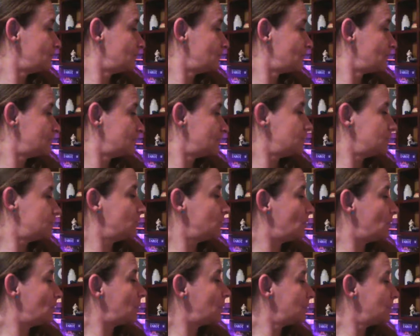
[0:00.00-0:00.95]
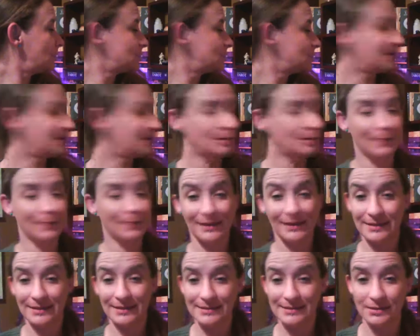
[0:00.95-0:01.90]
to celebrate
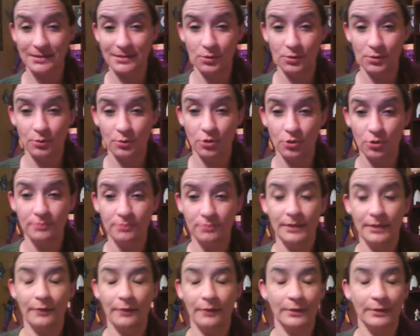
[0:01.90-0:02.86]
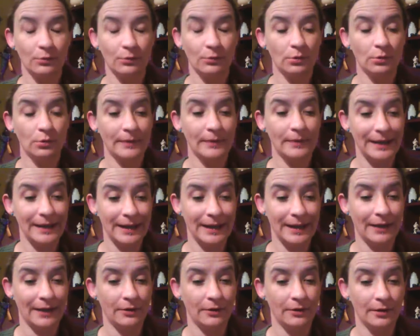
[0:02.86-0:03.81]
this new moon, and we will read it
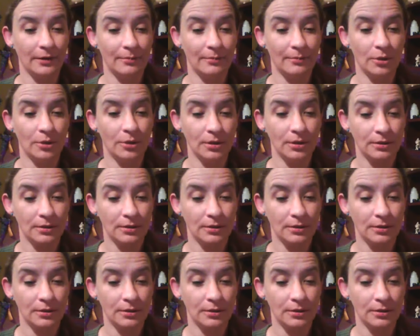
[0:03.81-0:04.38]
out of the book.